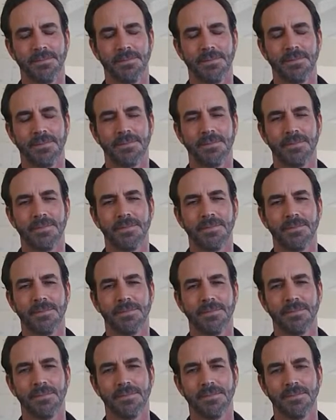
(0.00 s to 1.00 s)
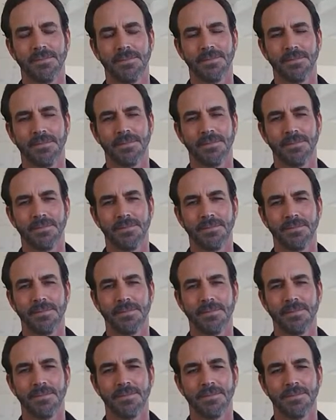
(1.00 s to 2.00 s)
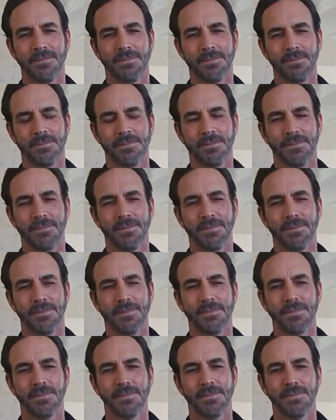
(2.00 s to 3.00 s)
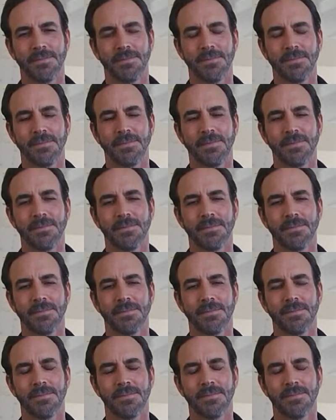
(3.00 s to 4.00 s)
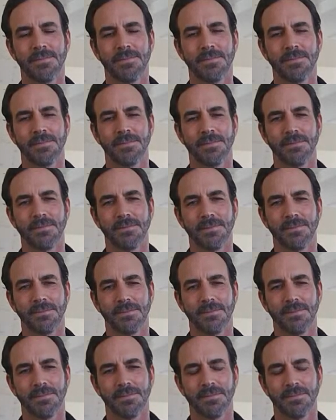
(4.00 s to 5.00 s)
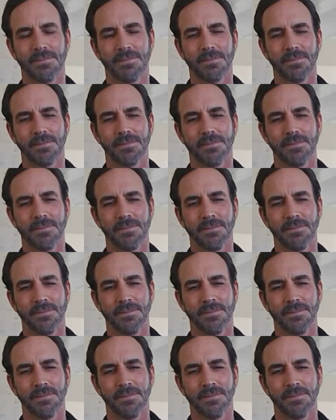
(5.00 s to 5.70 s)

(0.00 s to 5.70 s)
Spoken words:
(silent)